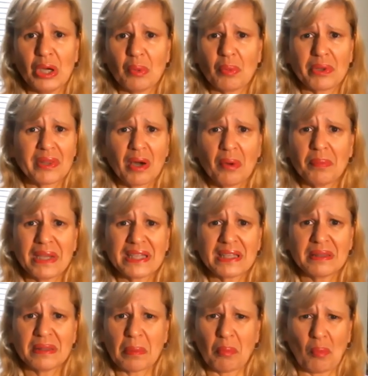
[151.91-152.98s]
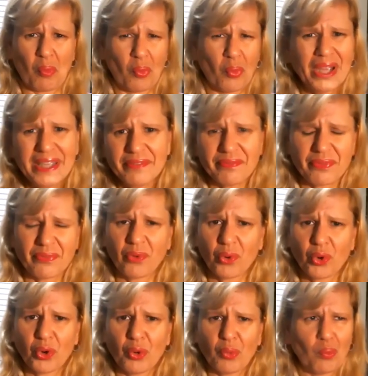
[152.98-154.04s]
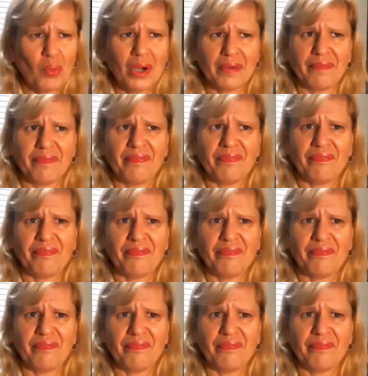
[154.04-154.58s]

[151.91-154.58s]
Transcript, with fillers: without making them wait for, what,